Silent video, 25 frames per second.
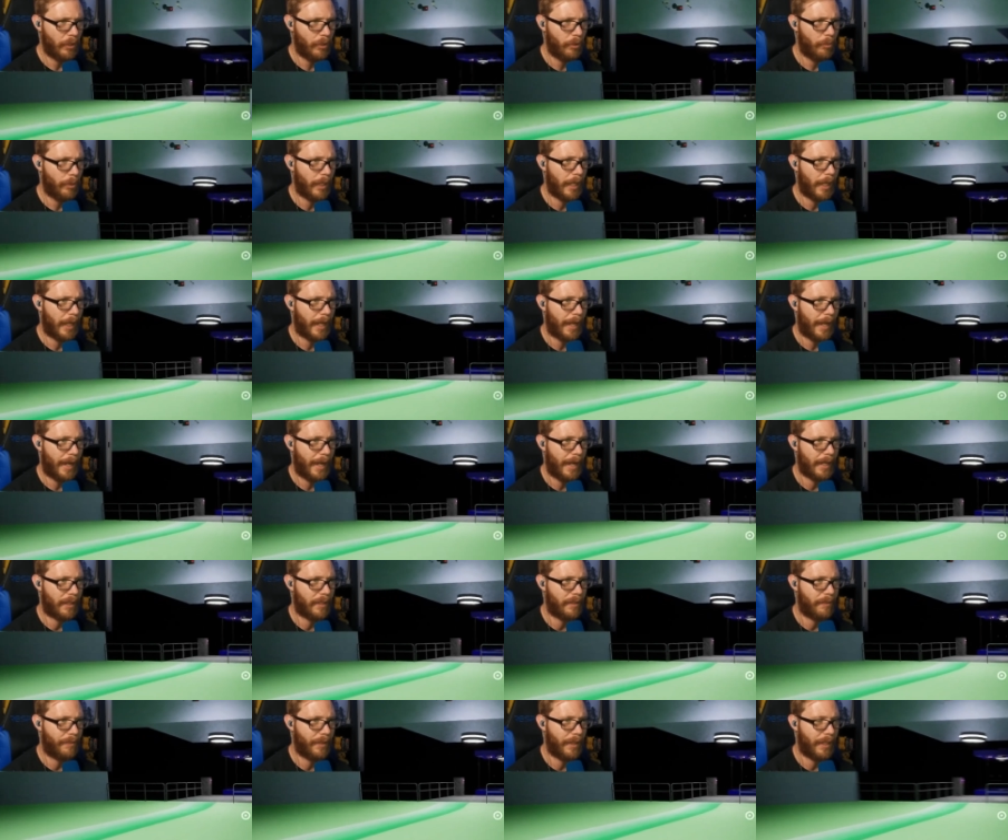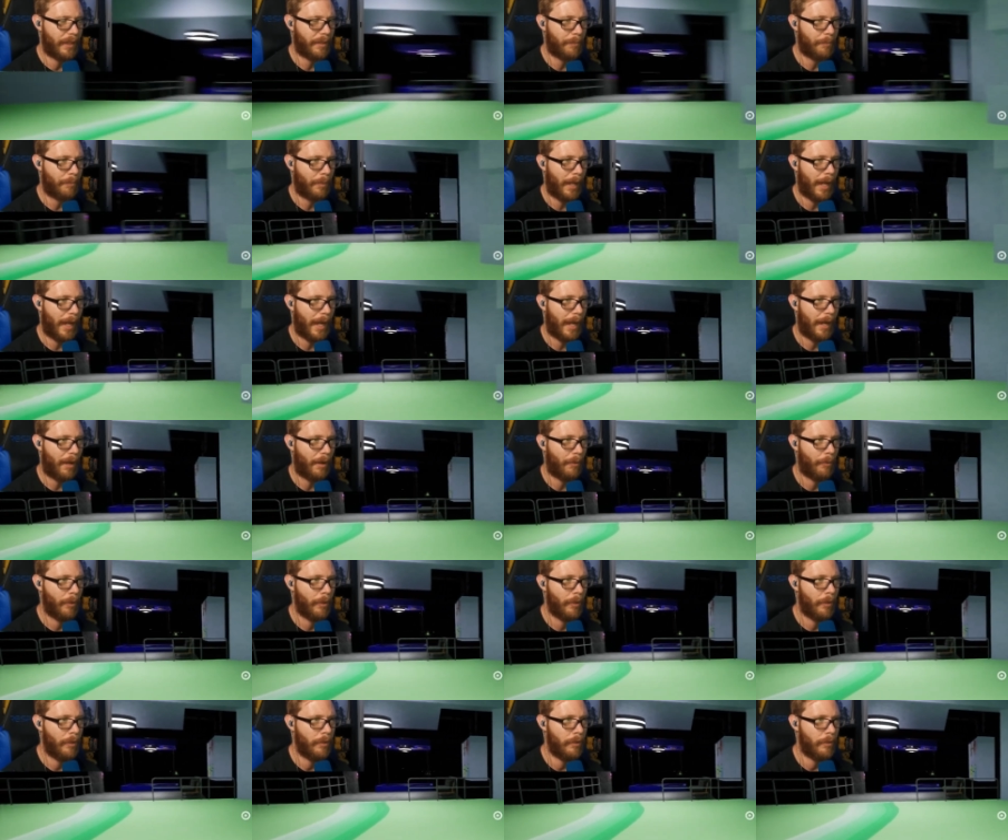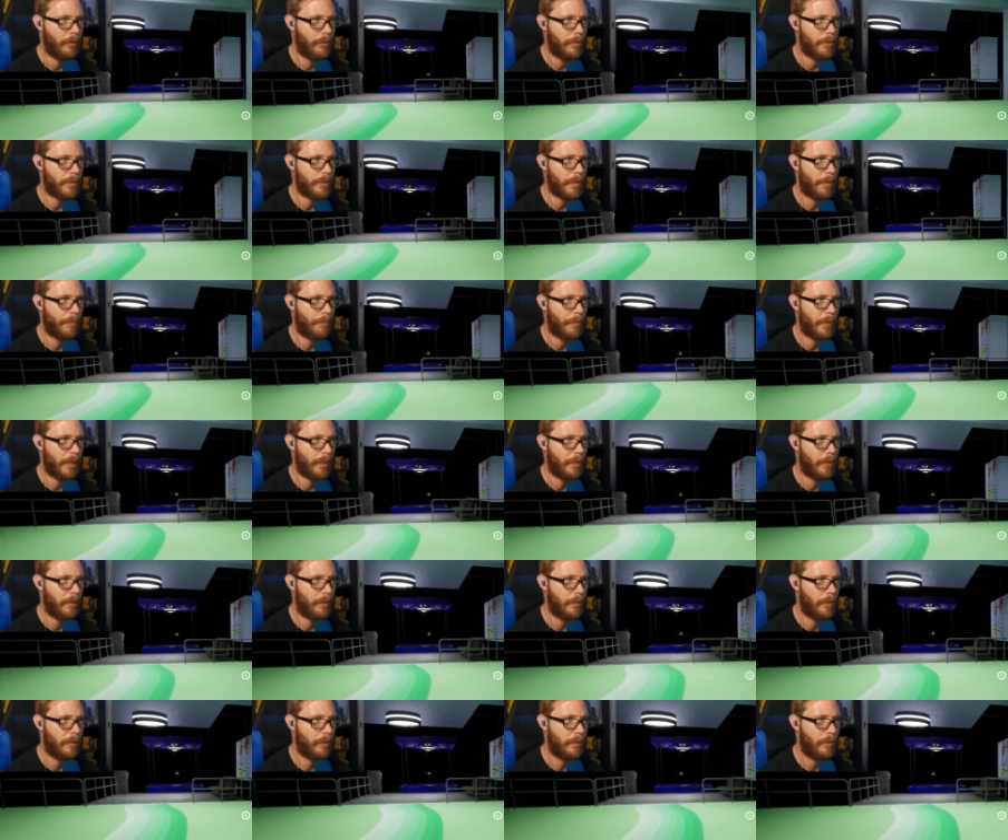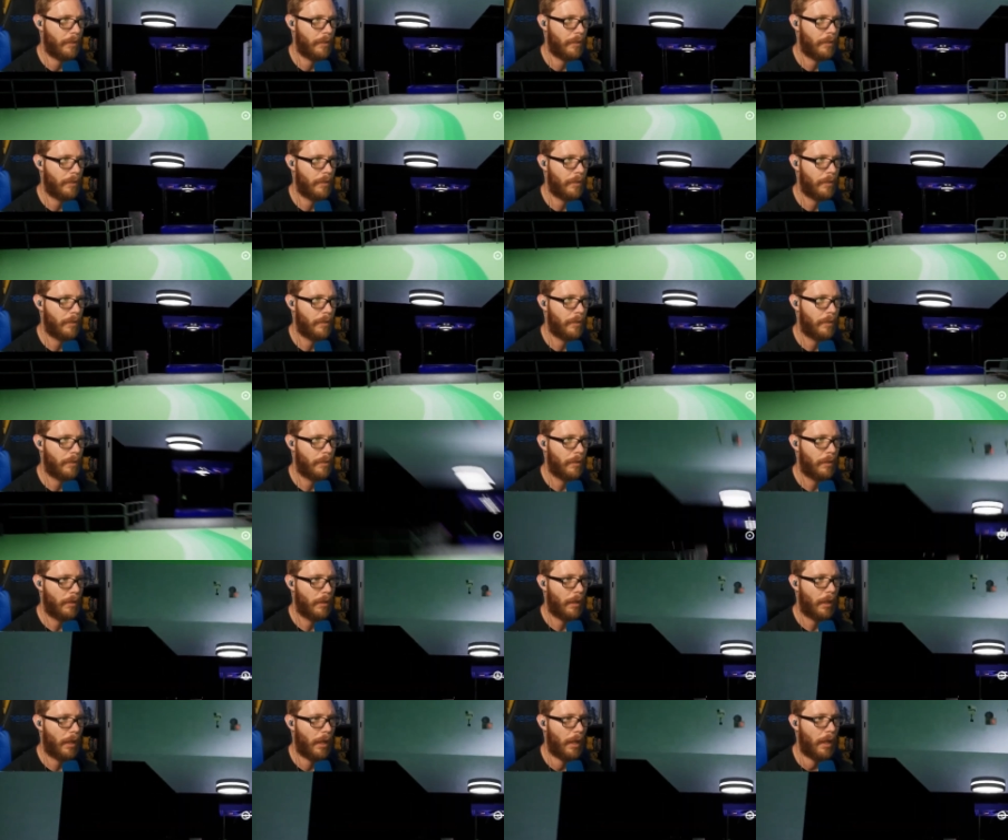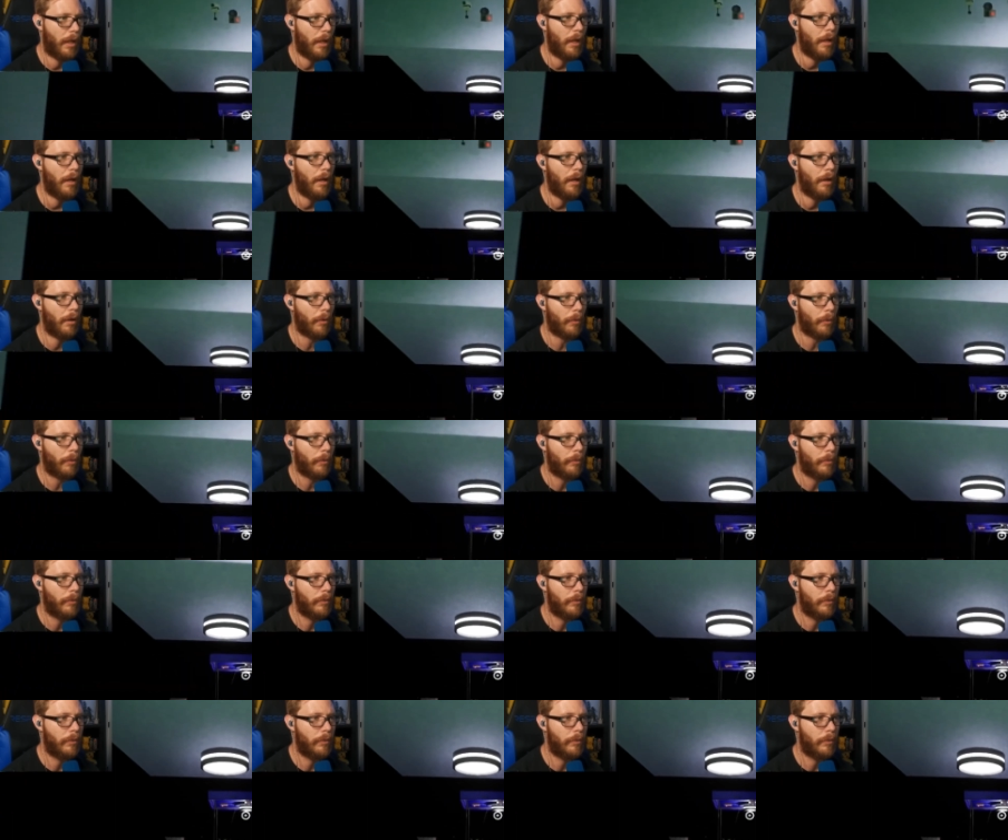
Do we gotta activate the power or something? Oh.